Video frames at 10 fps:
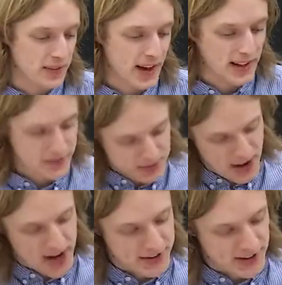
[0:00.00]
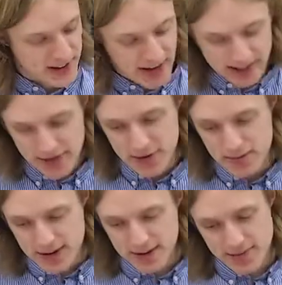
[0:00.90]
I love it passionately. I love
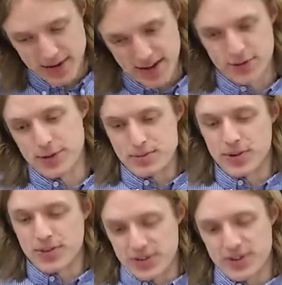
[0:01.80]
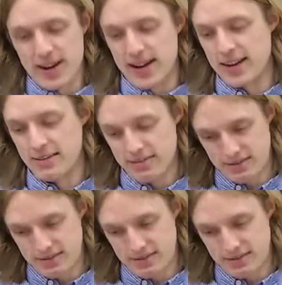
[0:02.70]
it because I'm a history person, and